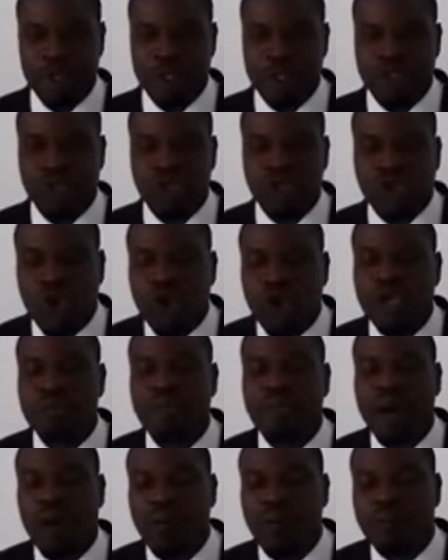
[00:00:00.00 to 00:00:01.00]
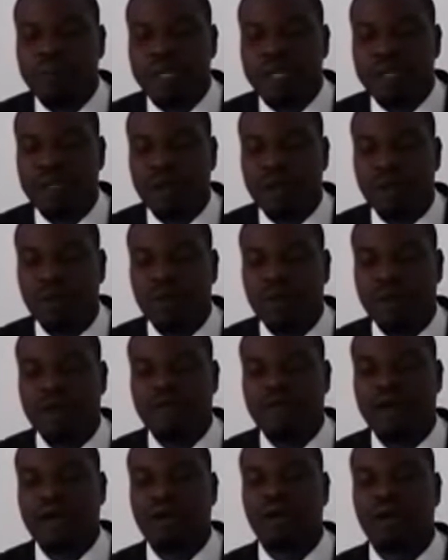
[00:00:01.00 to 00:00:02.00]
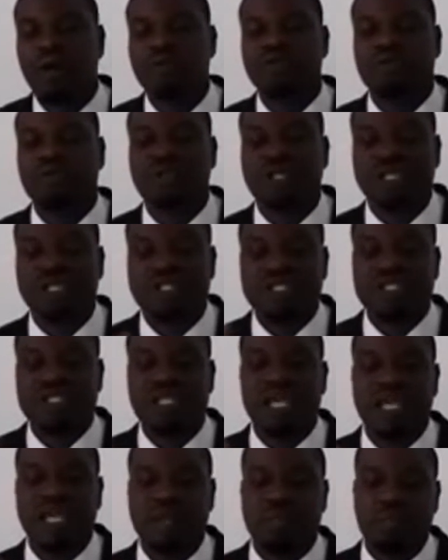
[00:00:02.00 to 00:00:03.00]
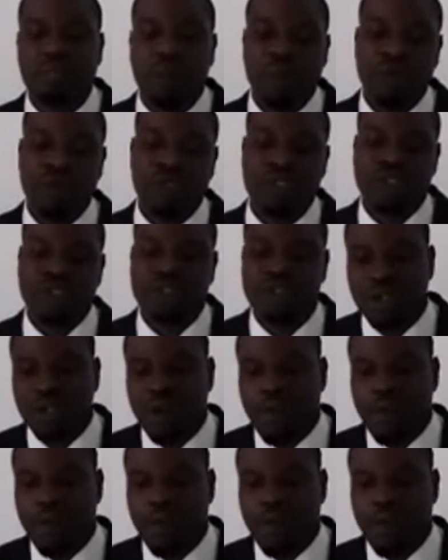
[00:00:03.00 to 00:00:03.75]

So, in my opinion, whatever comes to this state must